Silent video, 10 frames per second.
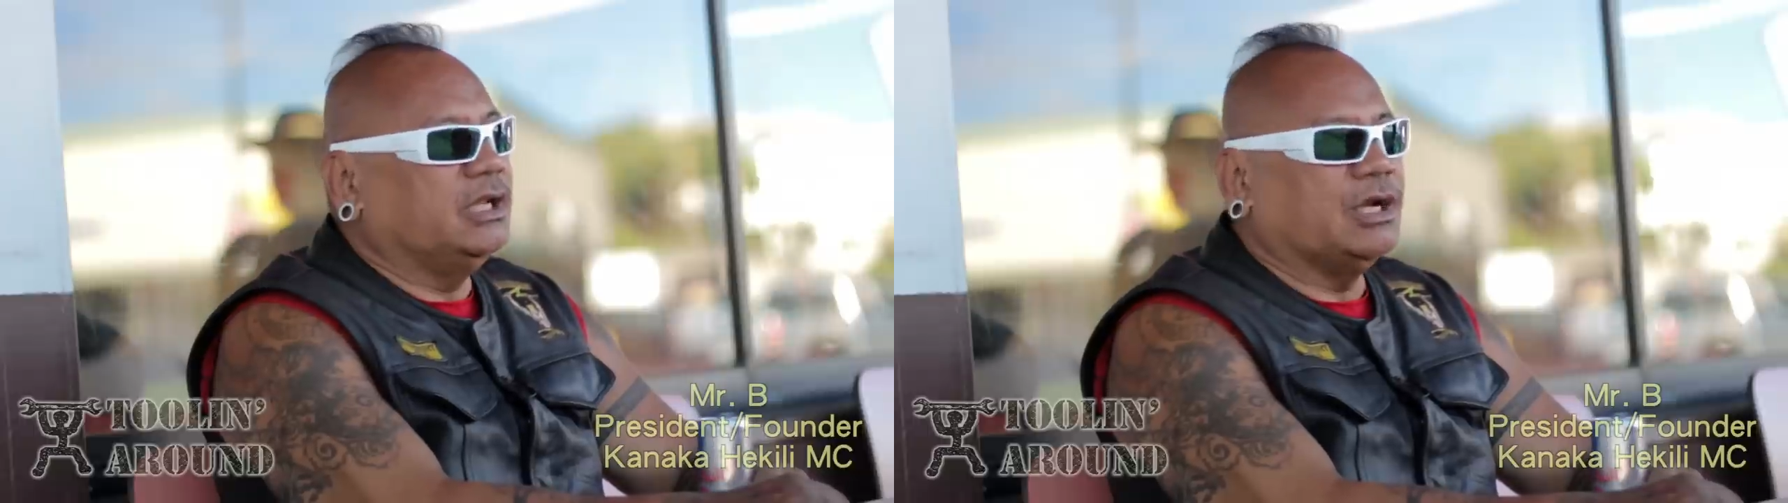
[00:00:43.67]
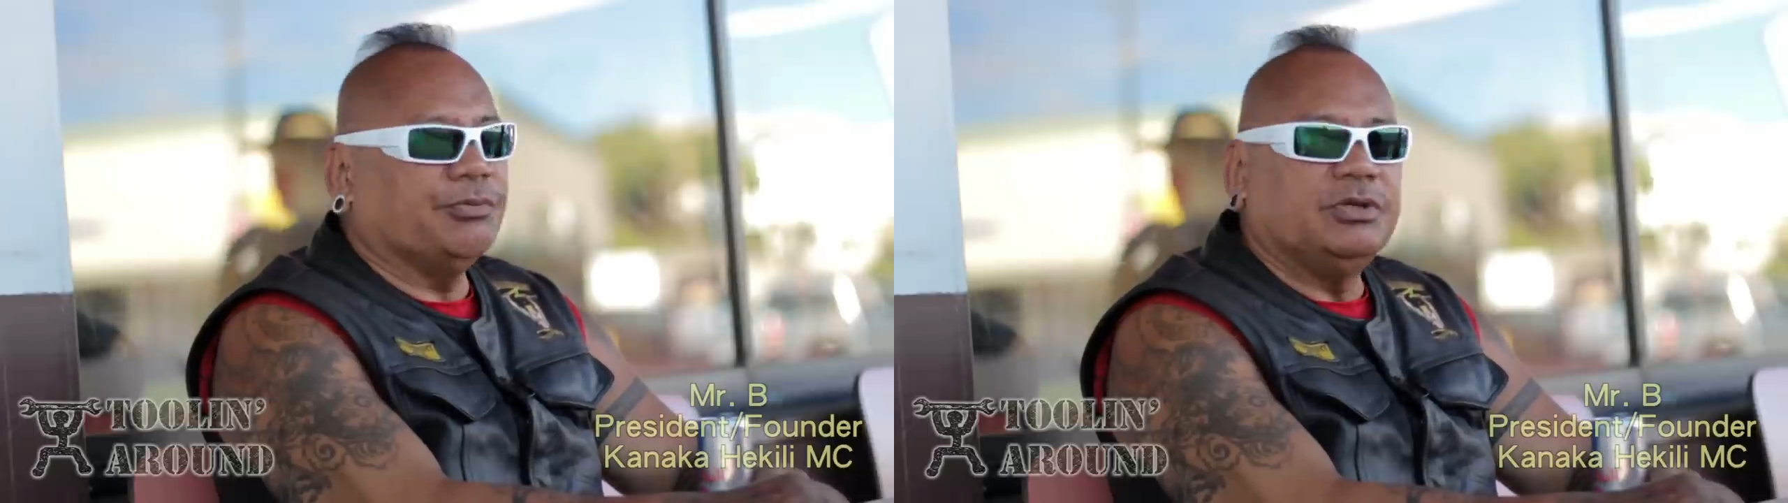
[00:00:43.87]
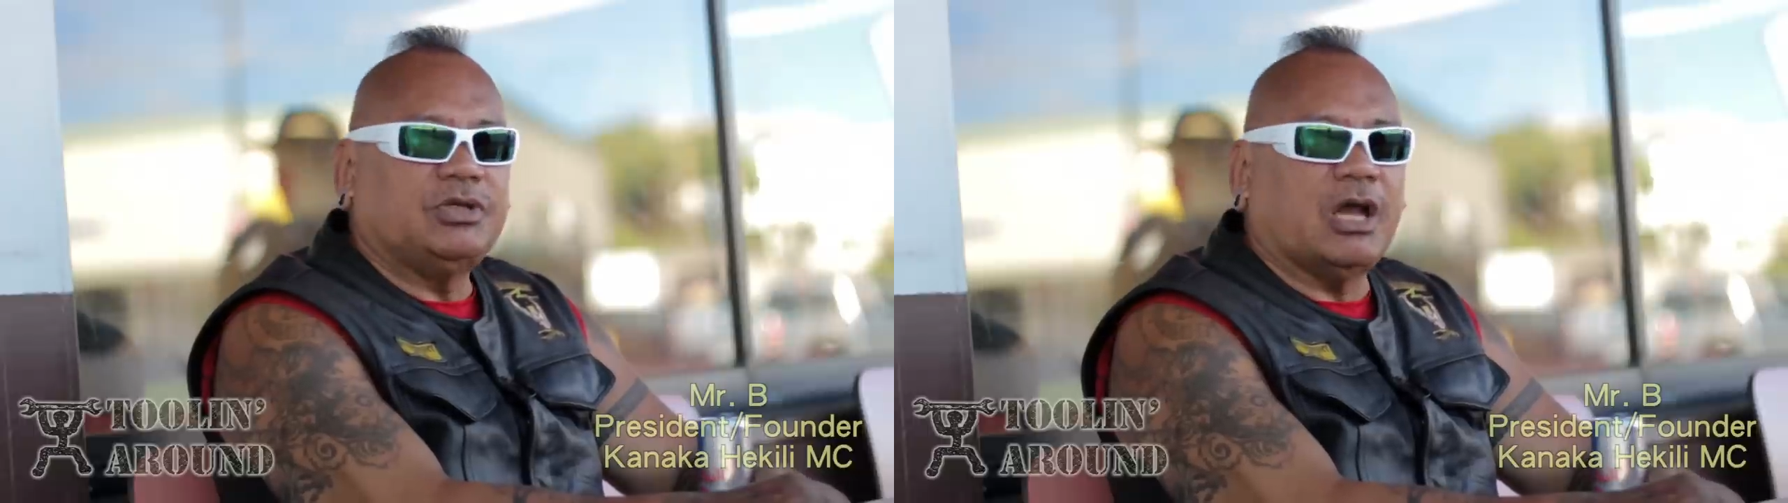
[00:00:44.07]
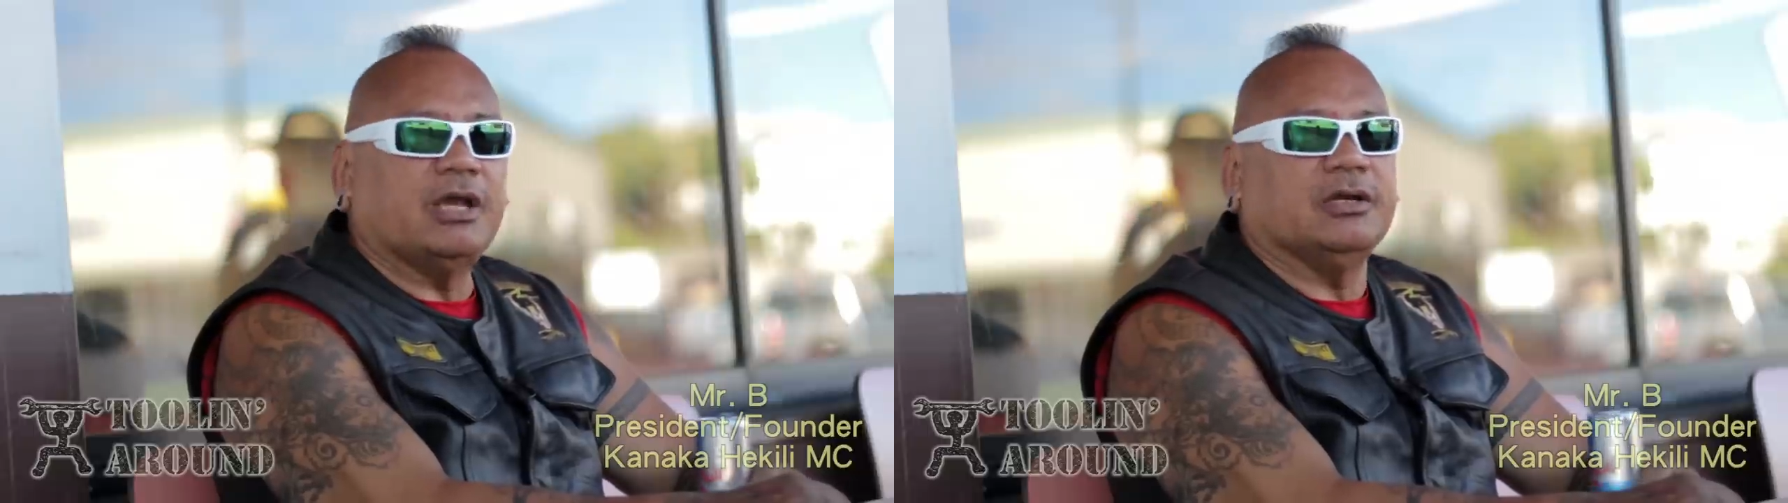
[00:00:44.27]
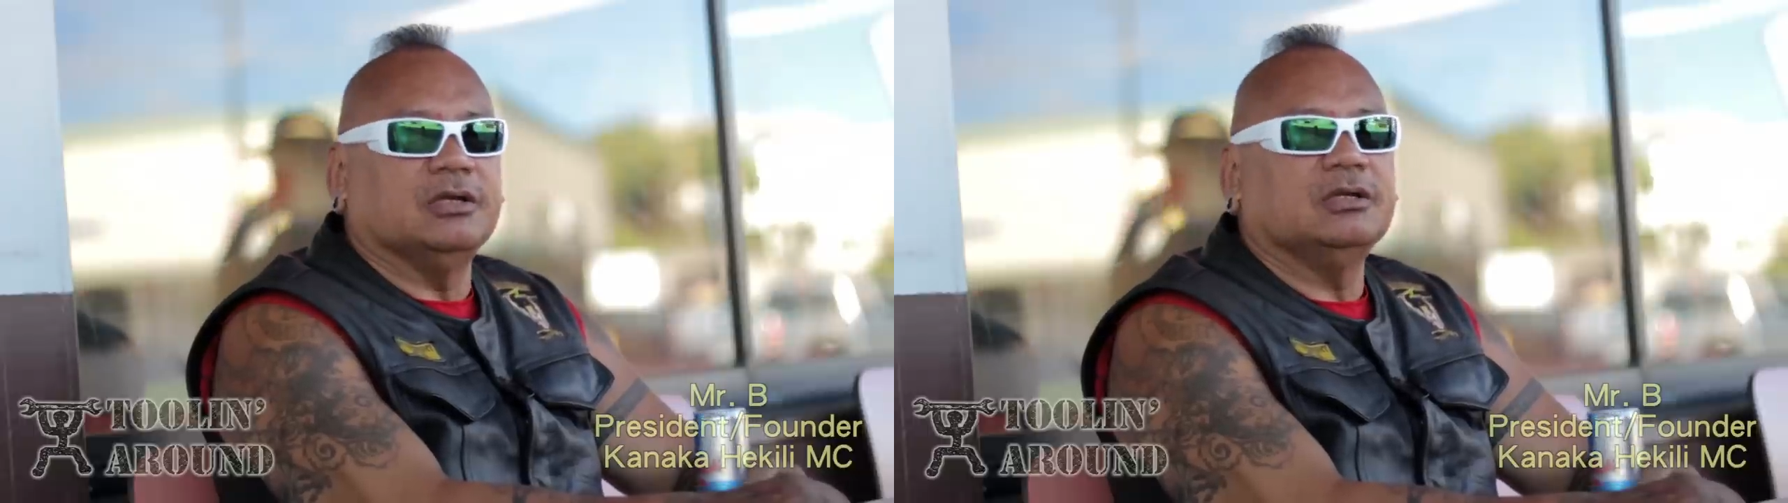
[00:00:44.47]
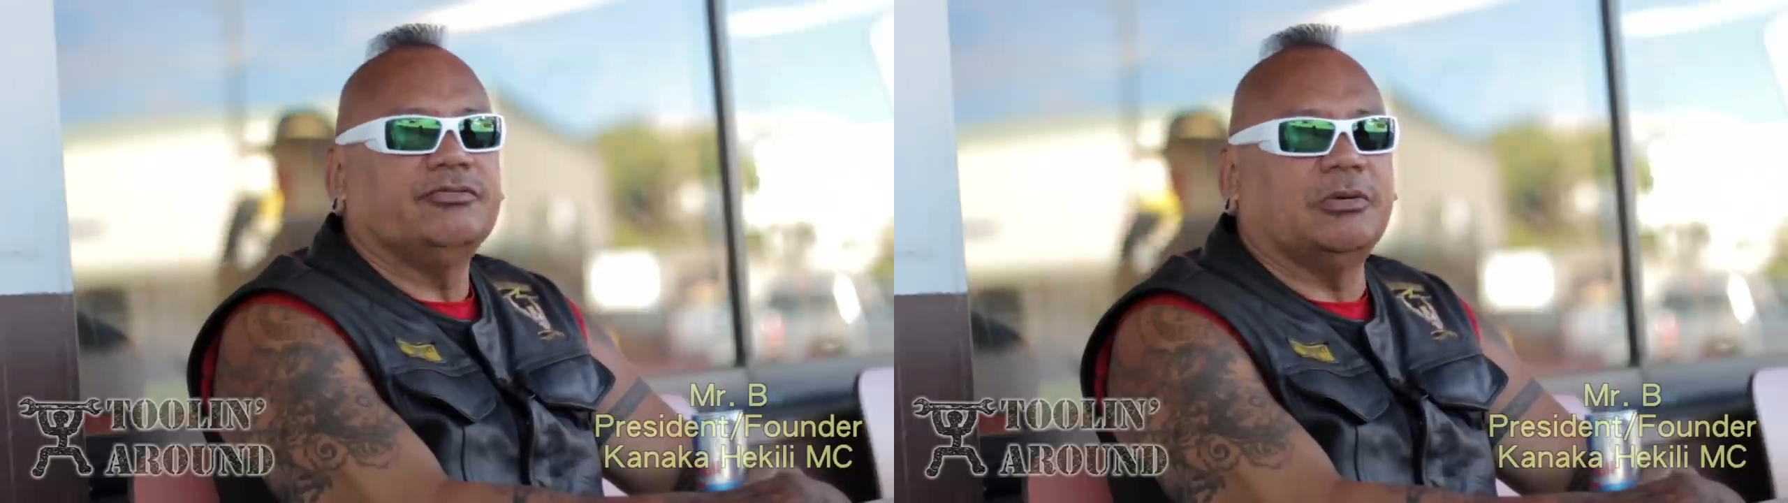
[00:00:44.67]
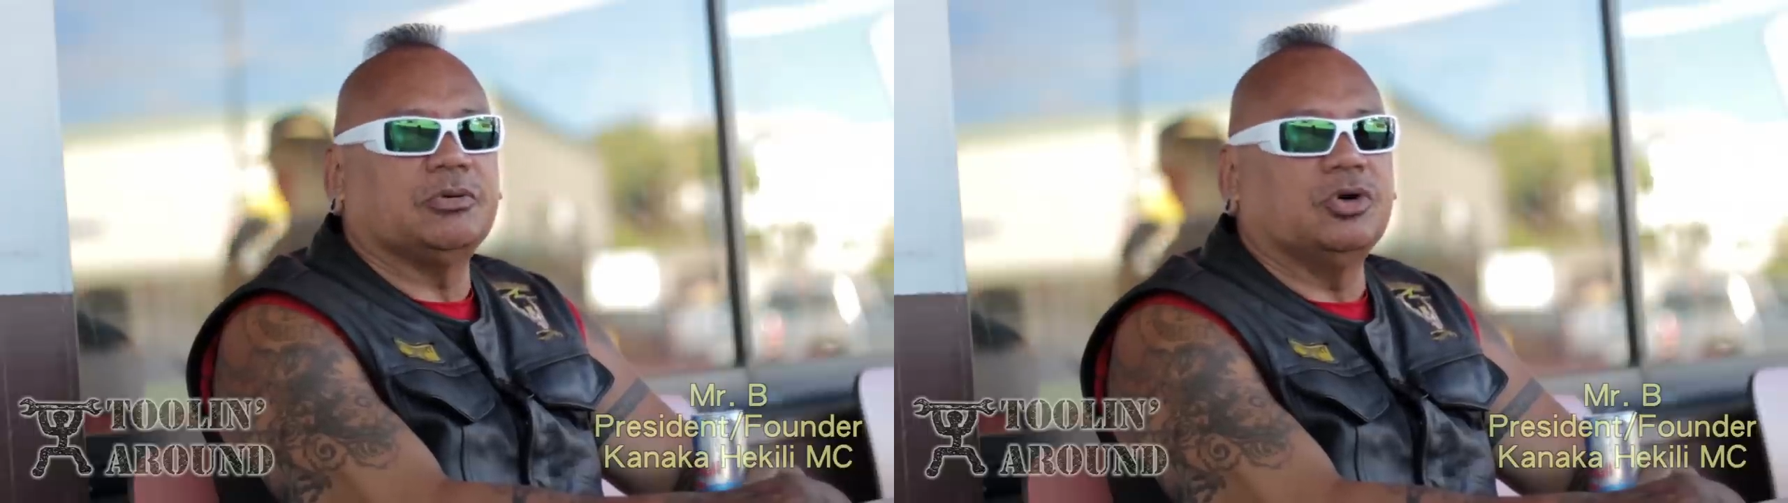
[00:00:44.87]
Then I retired from